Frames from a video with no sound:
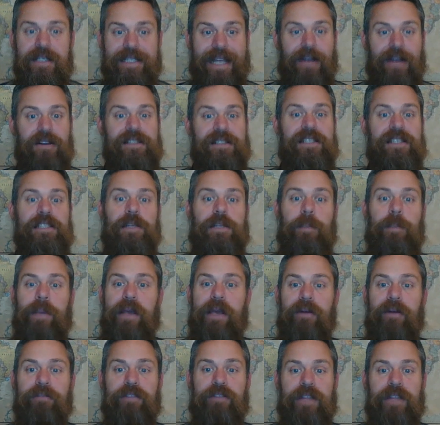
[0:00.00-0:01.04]
Garrison's
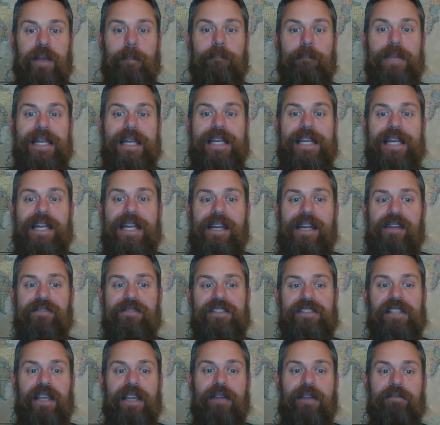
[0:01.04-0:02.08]
appeal for the immediate end of
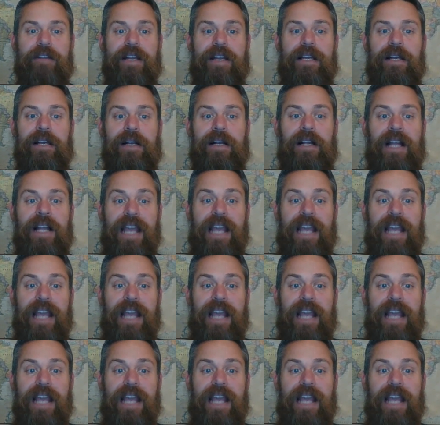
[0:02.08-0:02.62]
slavery,